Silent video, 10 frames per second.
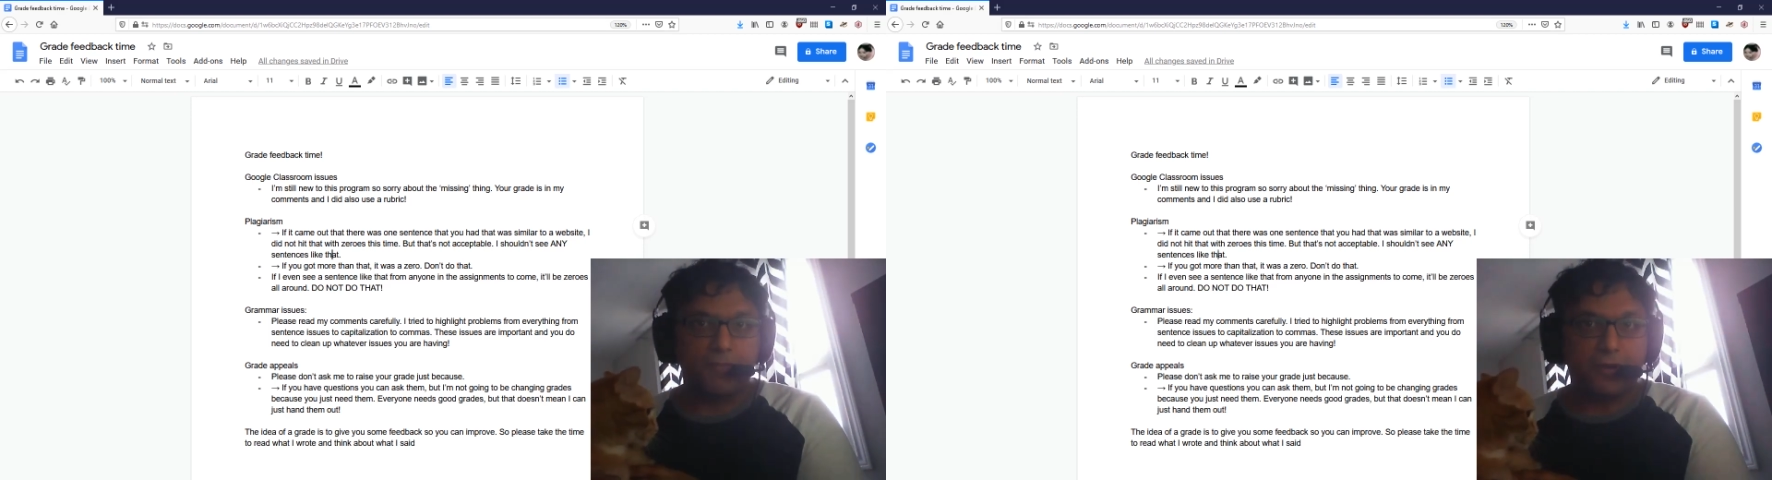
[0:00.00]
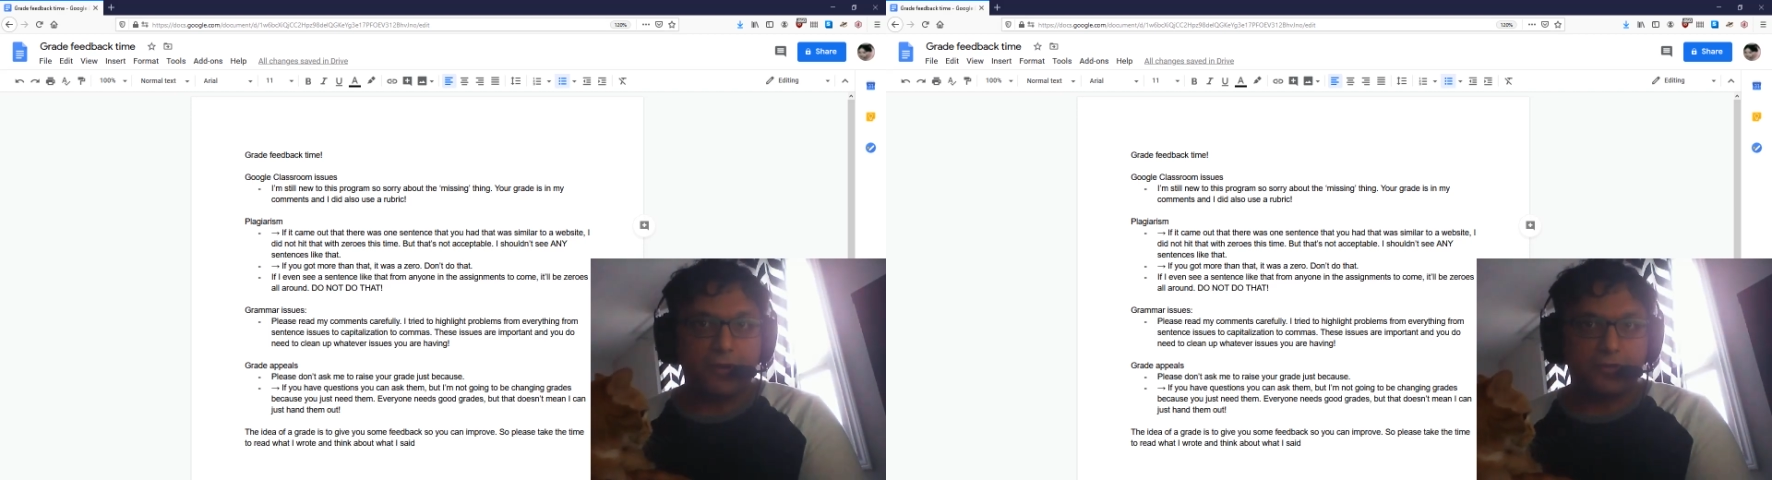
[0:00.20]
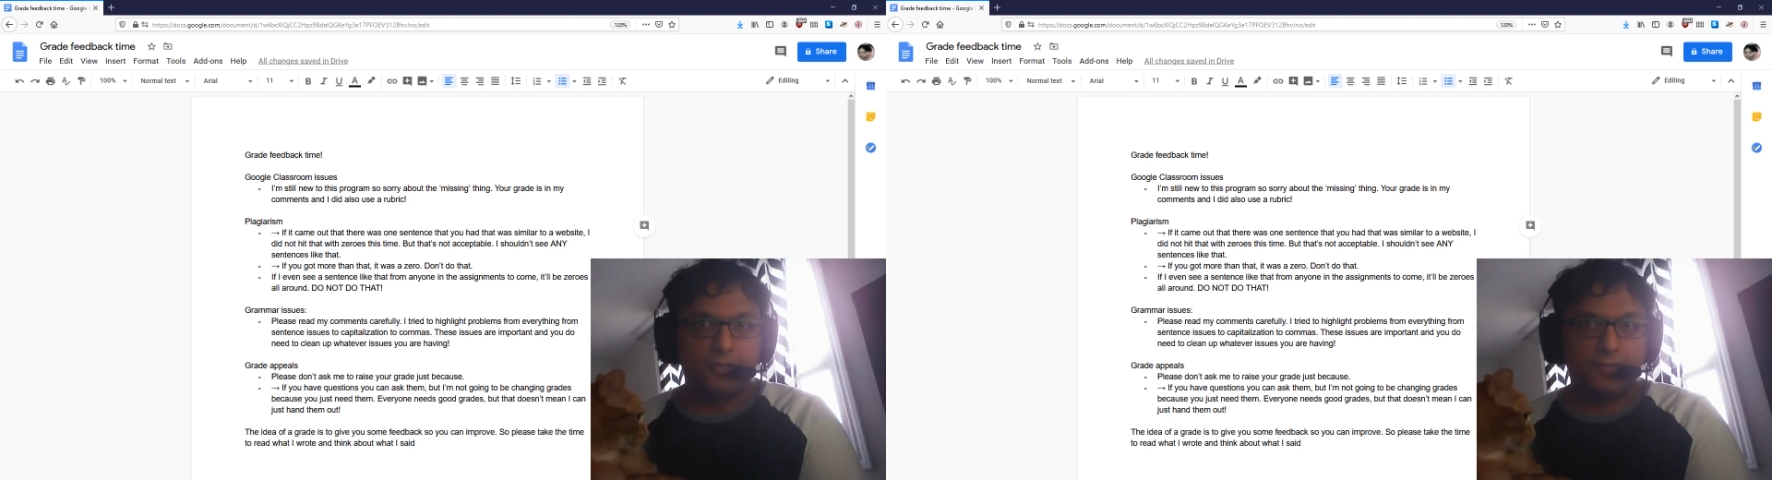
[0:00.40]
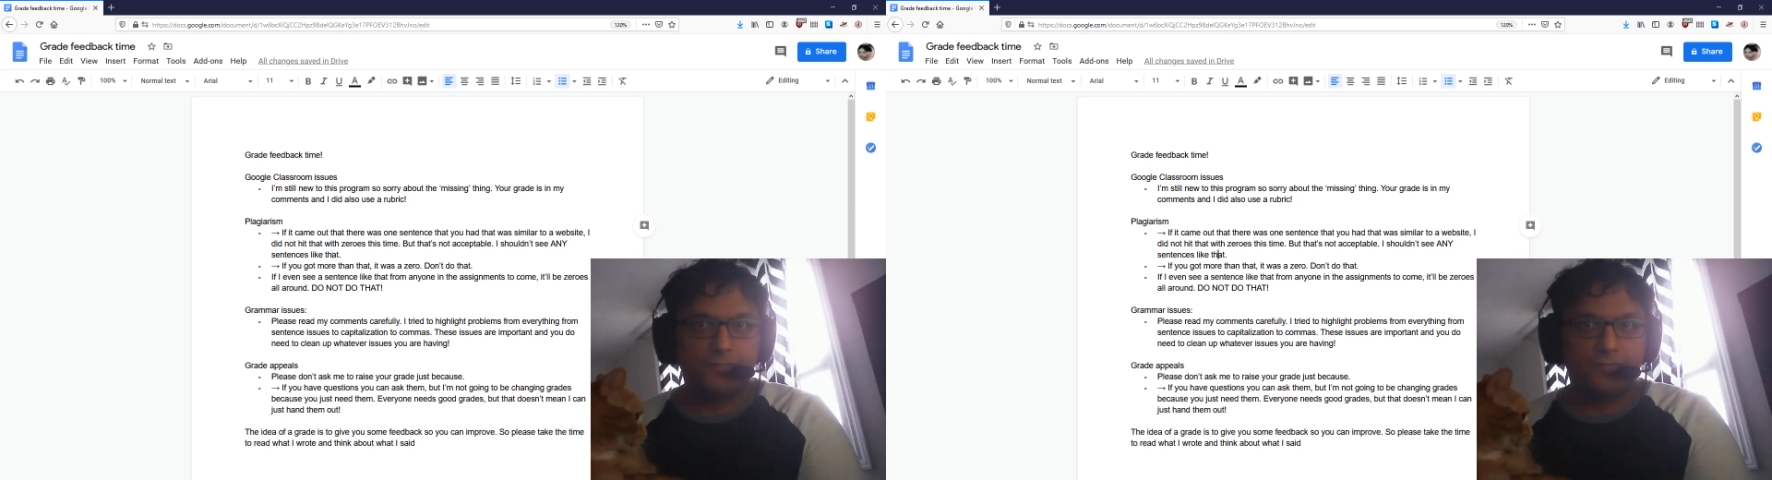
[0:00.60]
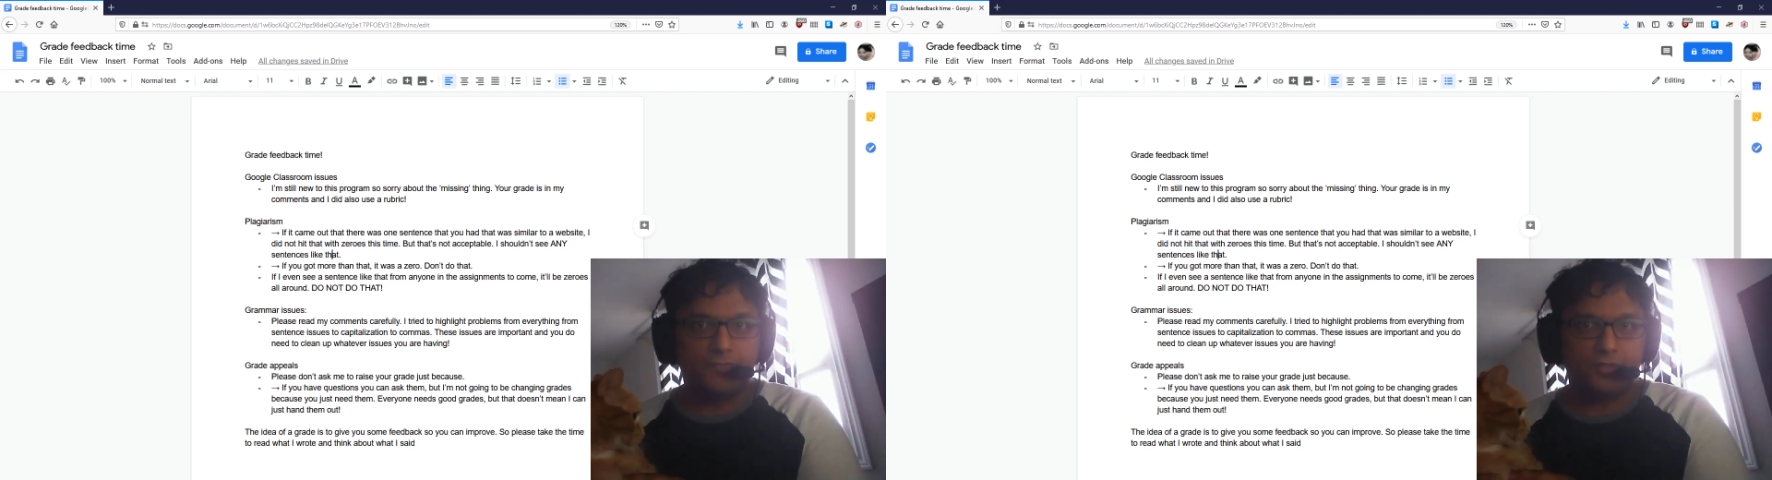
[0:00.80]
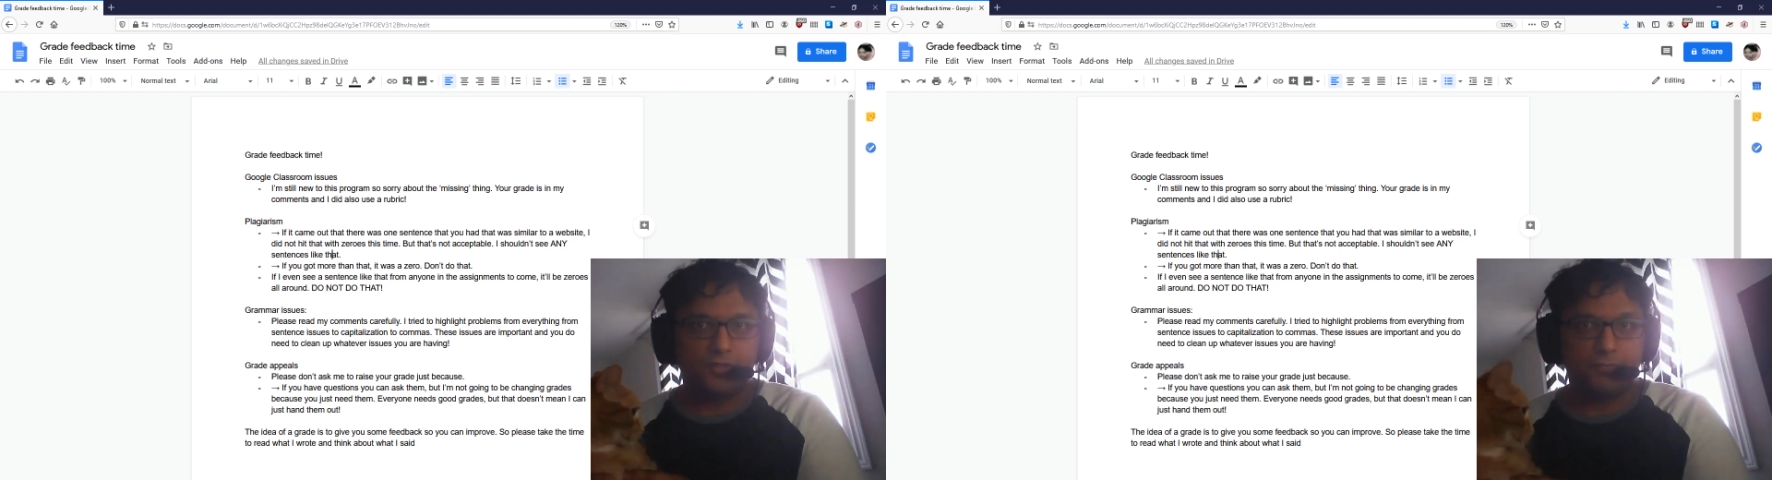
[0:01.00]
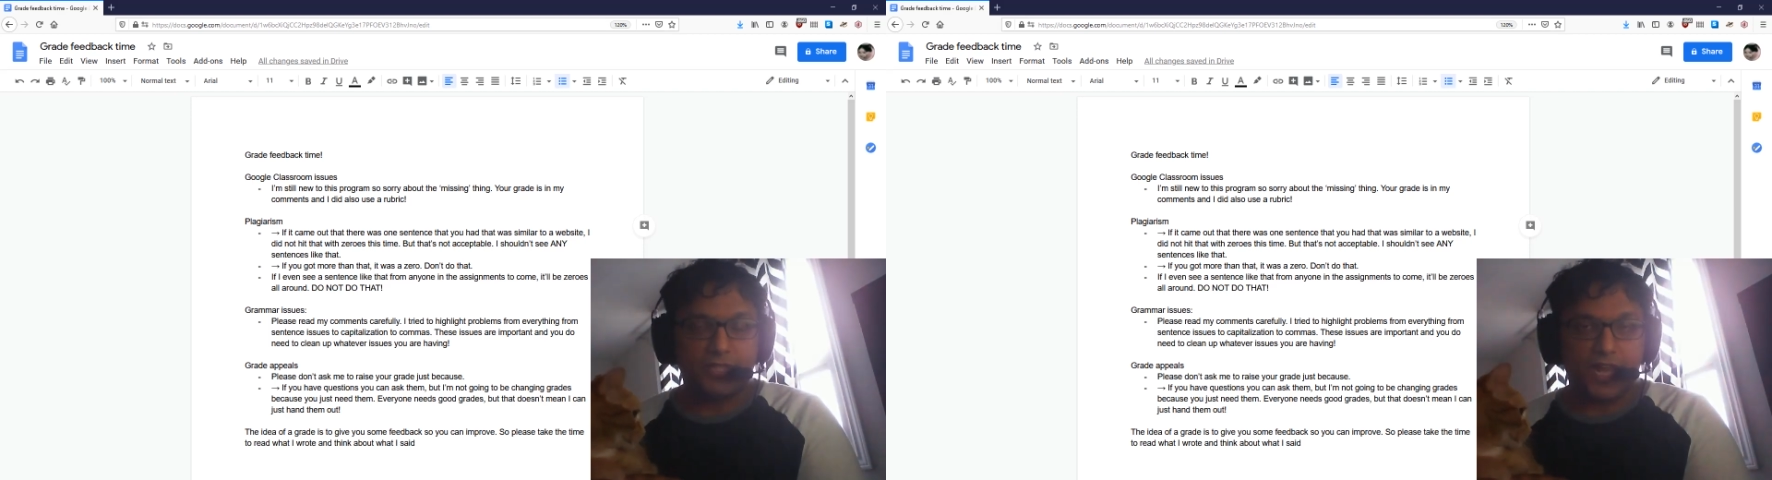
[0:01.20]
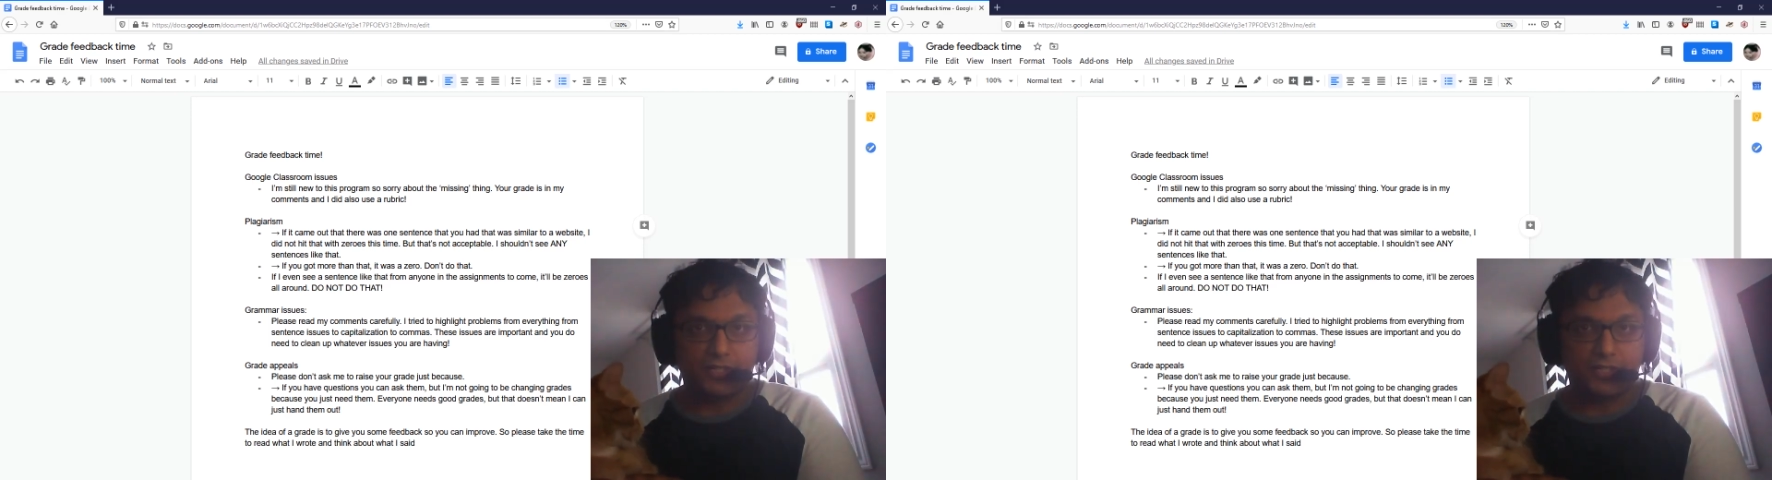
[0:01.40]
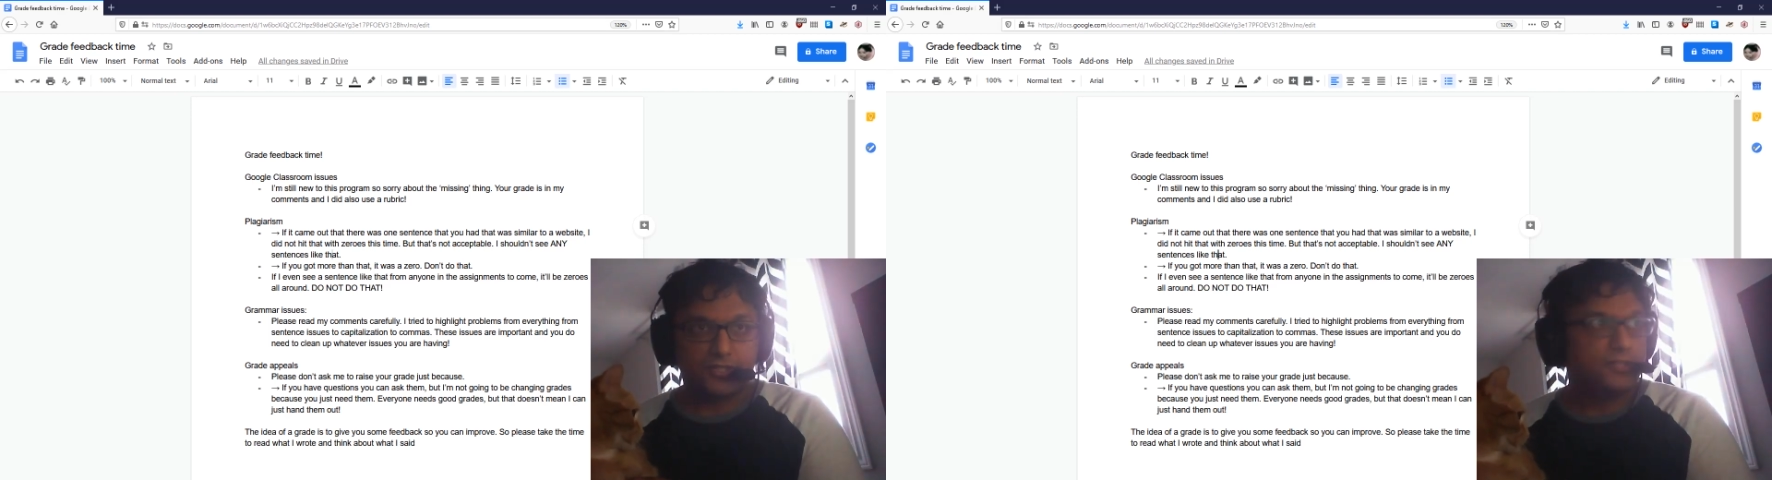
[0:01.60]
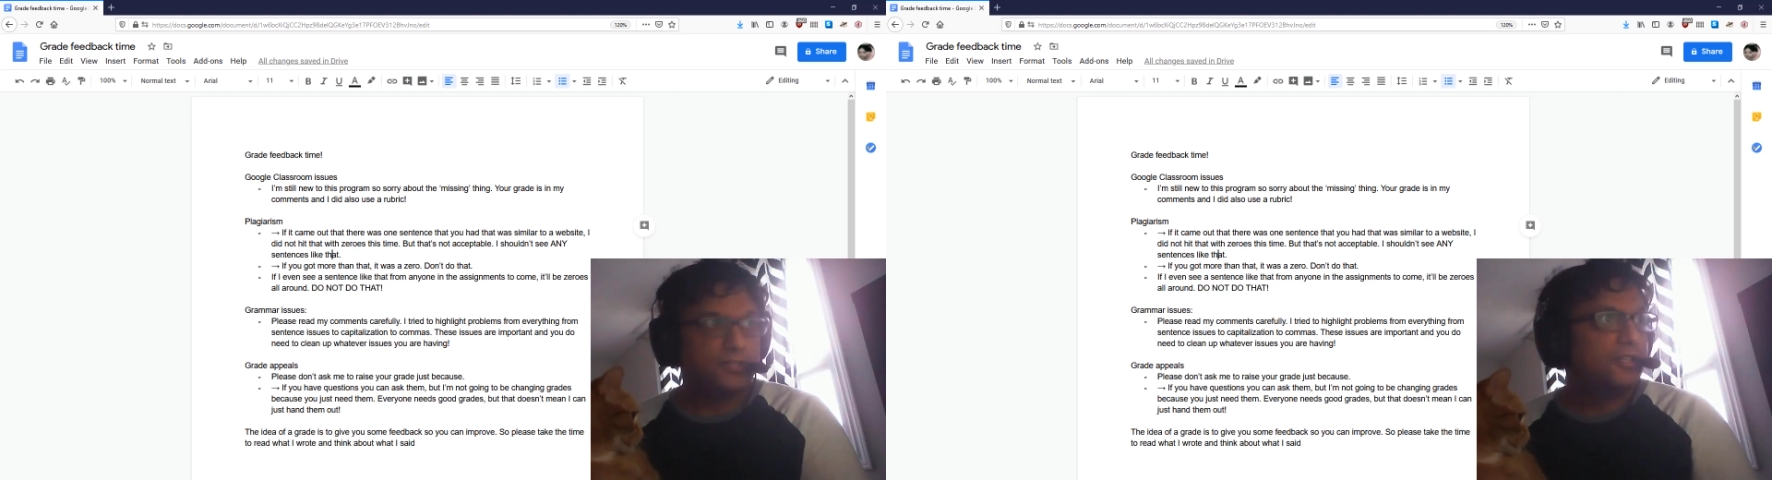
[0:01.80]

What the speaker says: matter. Don't be cats.